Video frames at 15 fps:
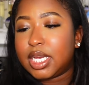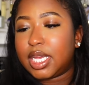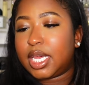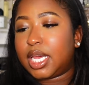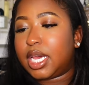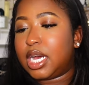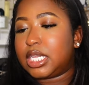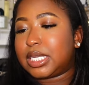
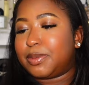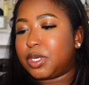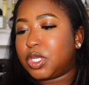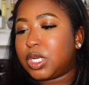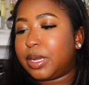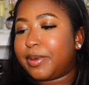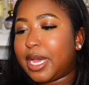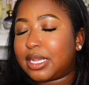And I'm also
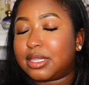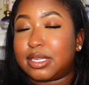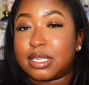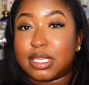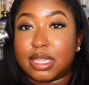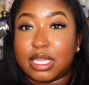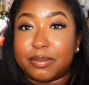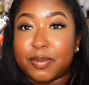going to pack this
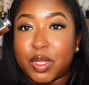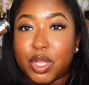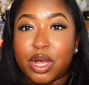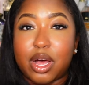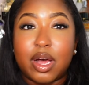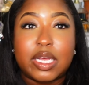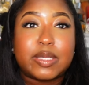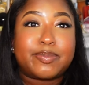lip
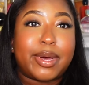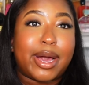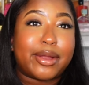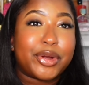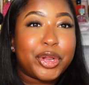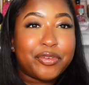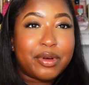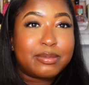gloss, but I
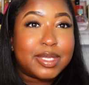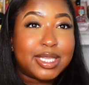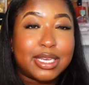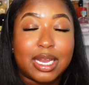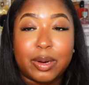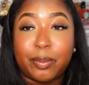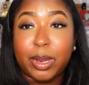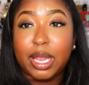don't know if I'm
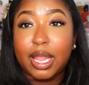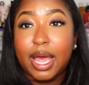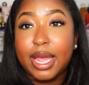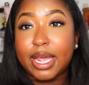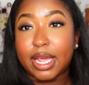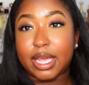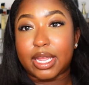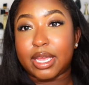done
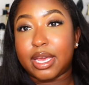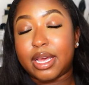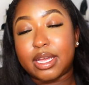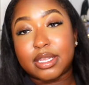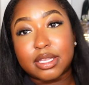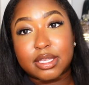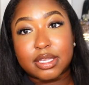applying it yet.